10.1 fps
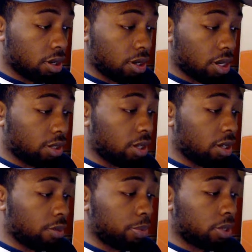I think
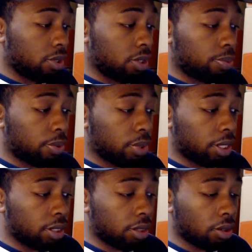up until this point,
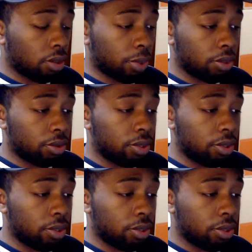I think the only person who